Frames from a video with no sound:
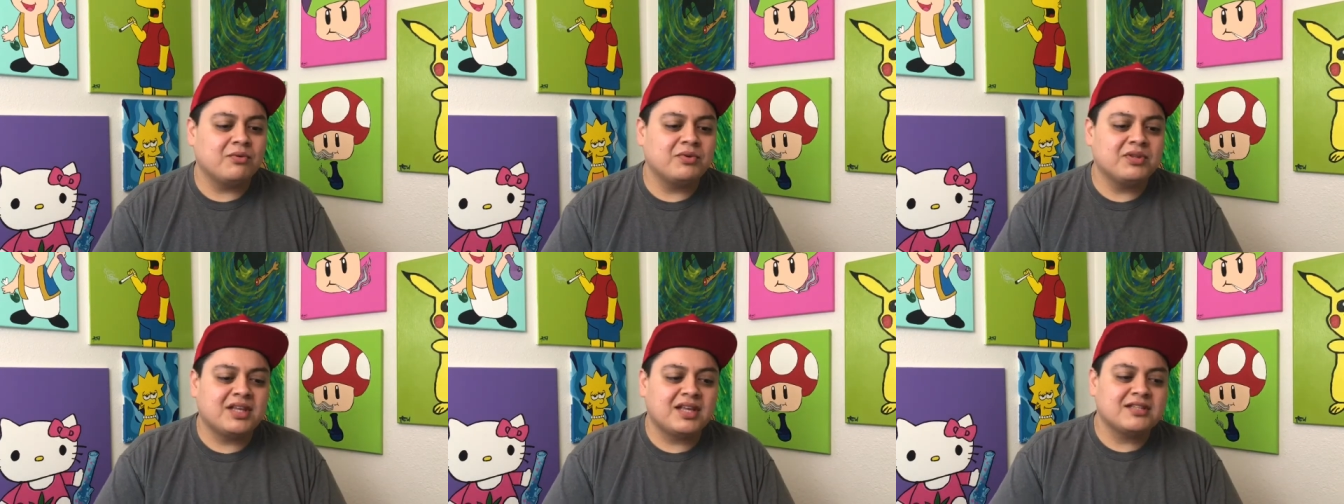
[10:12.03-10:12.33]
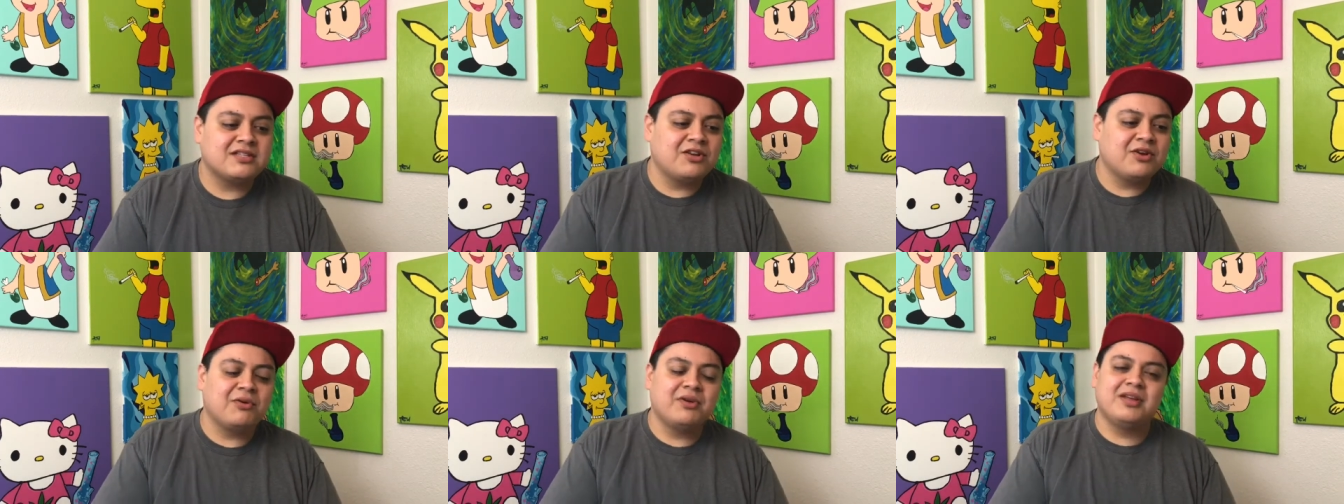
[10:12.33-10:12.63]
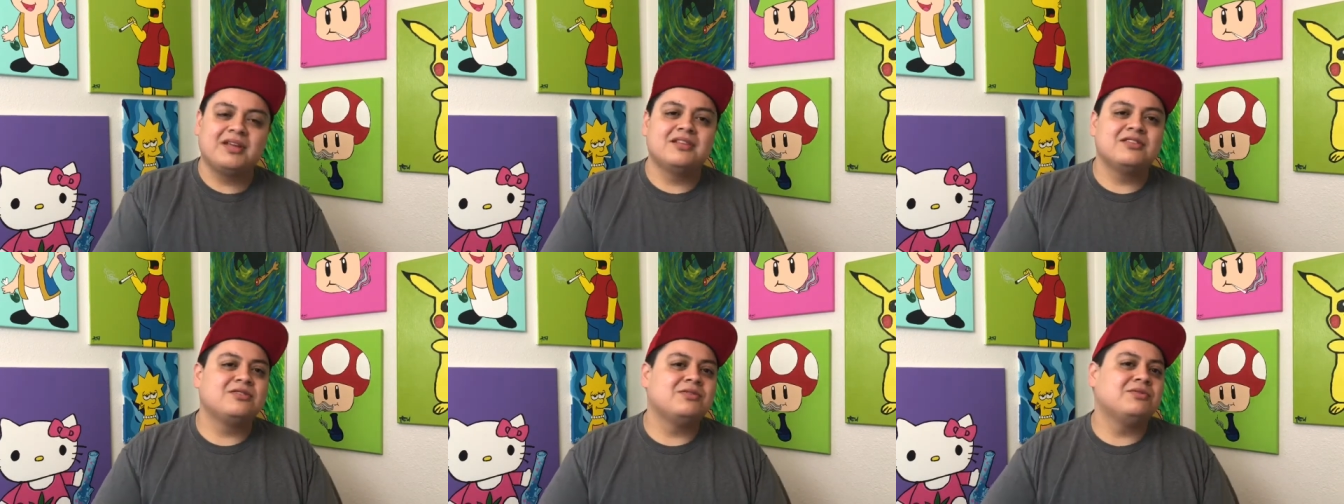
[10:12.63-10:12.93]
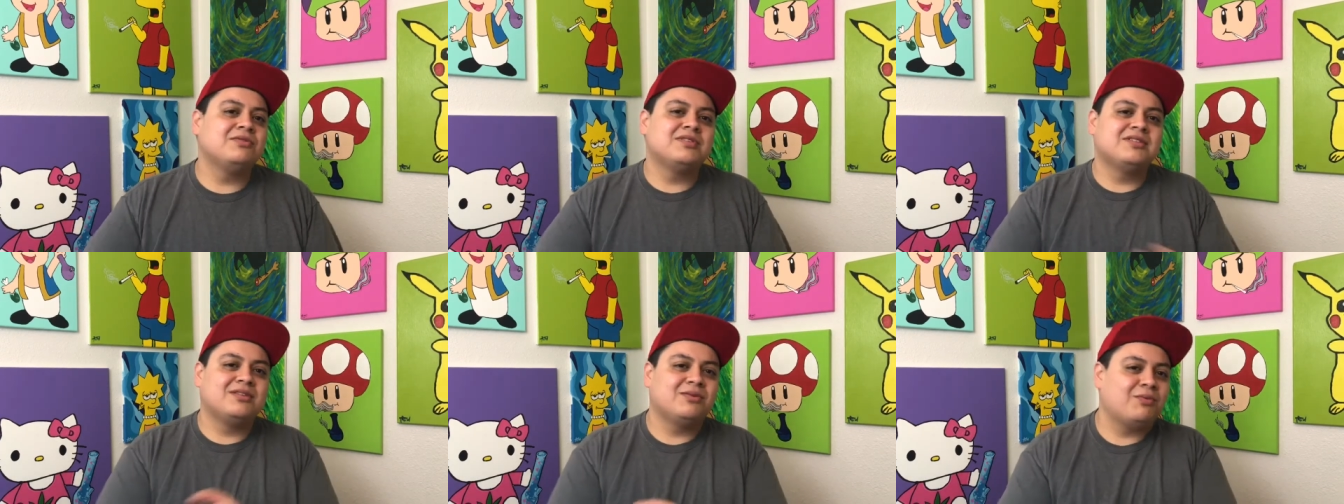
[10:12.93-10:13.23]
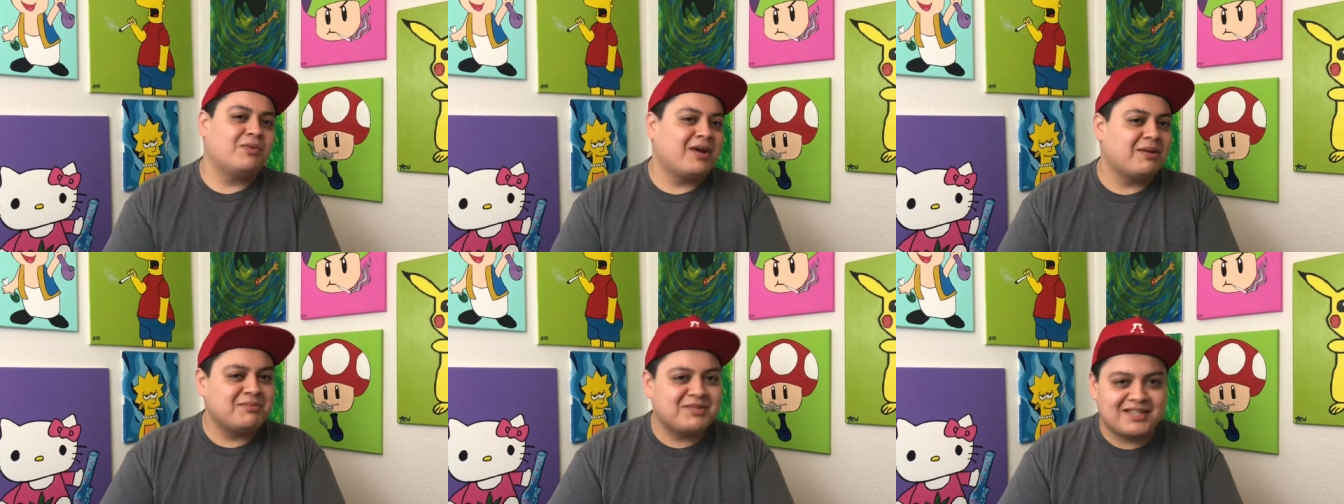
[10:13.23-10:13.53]
What that's going into is the
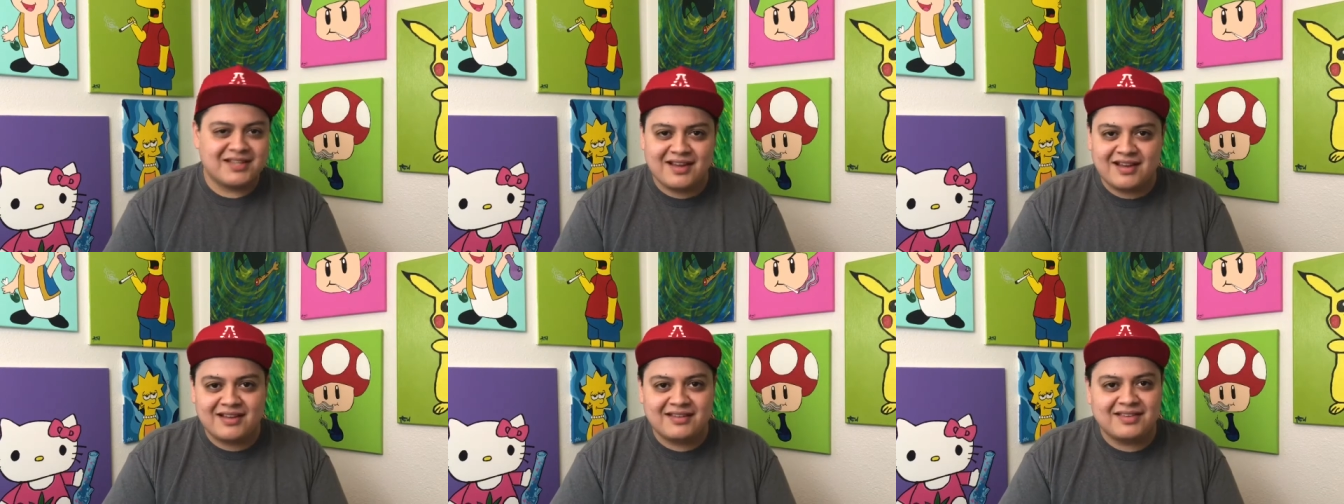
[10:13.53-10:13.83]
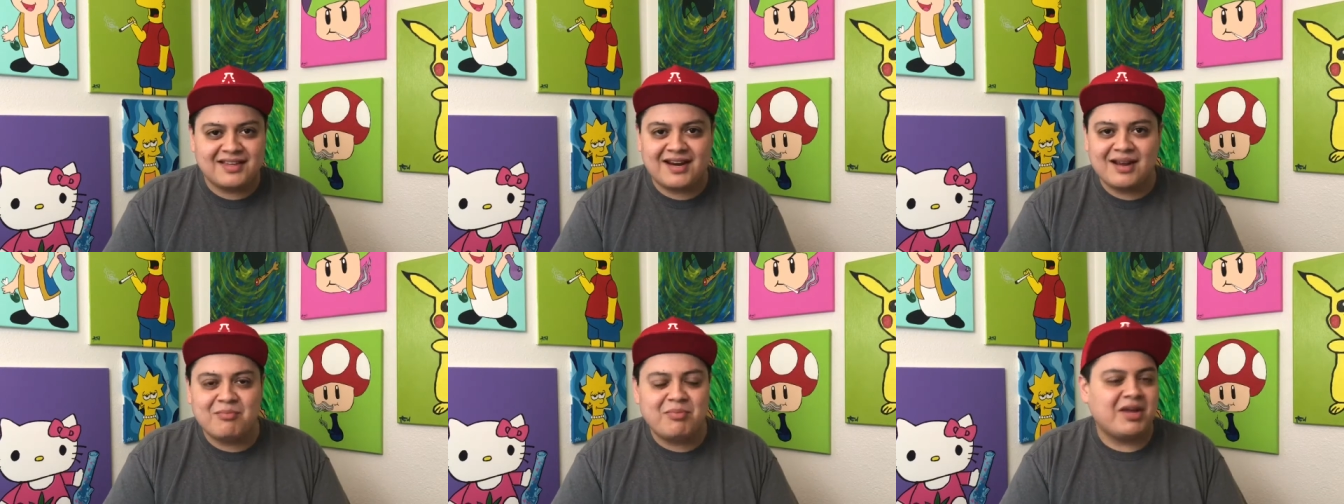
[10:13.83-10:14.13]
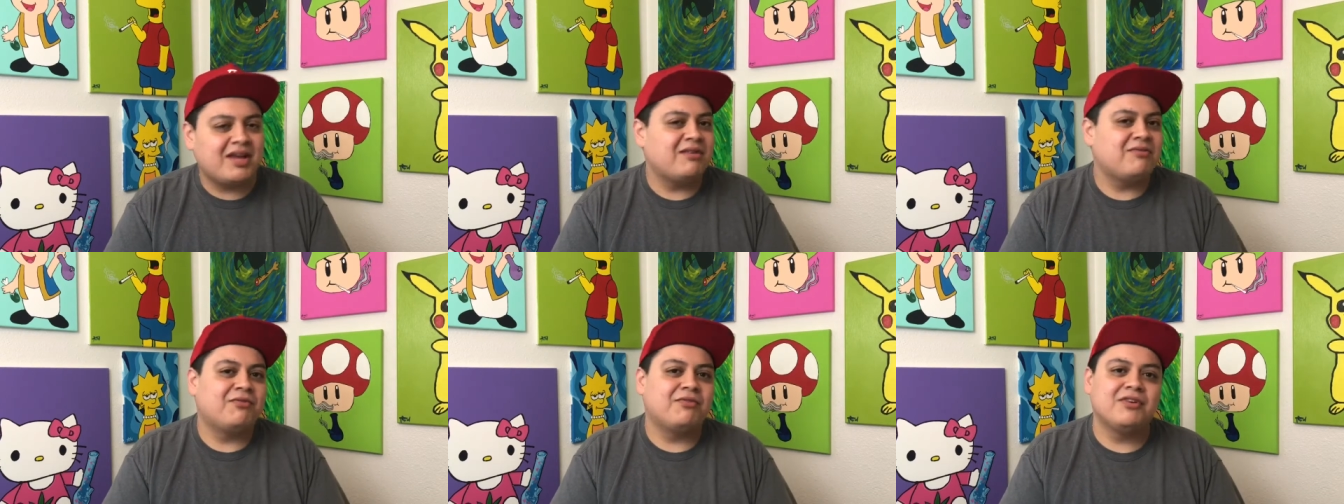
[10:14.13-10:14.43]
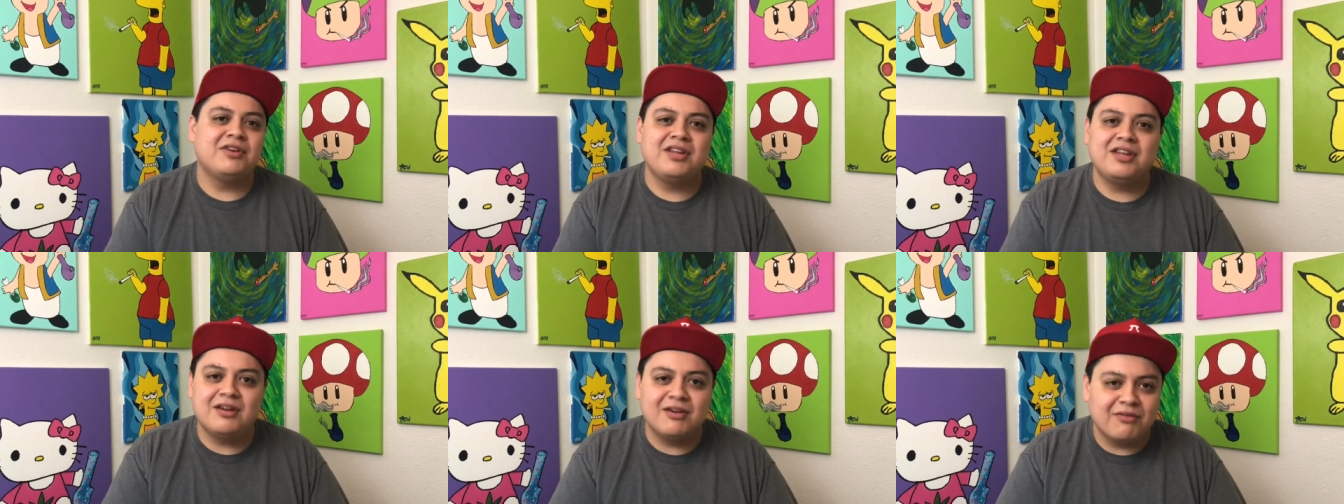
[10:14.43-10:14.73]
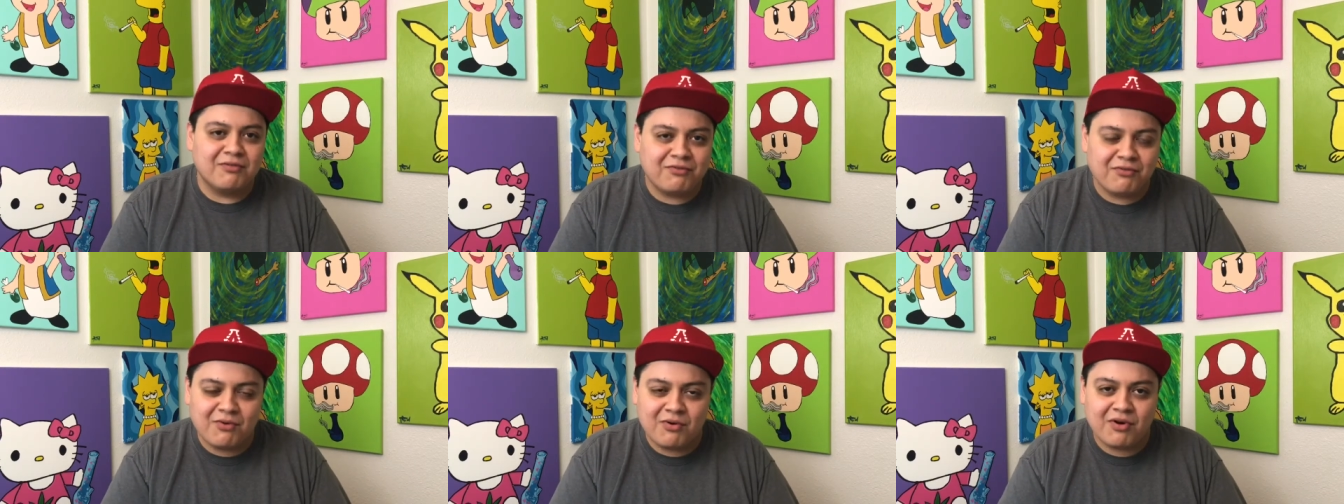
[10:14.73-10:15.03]
website that I paid for a year
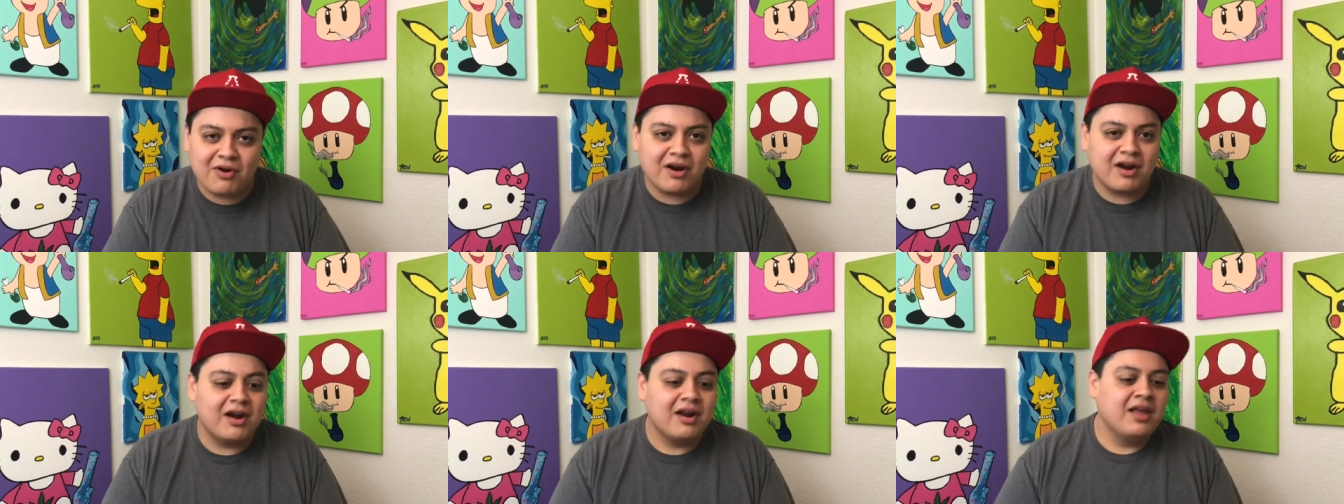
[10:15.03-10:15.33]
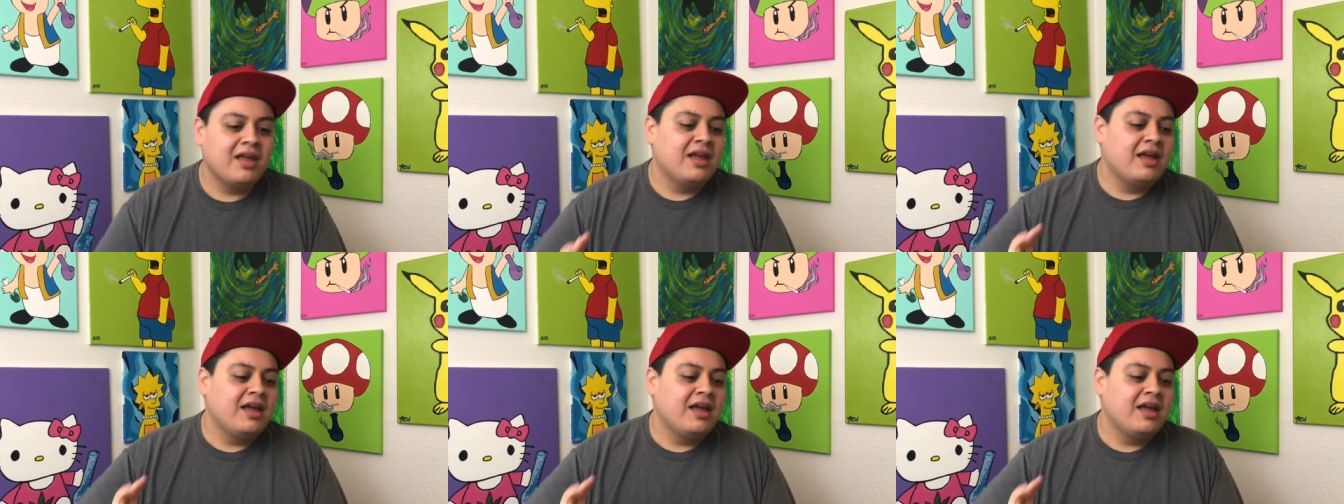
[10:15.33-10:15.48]
for,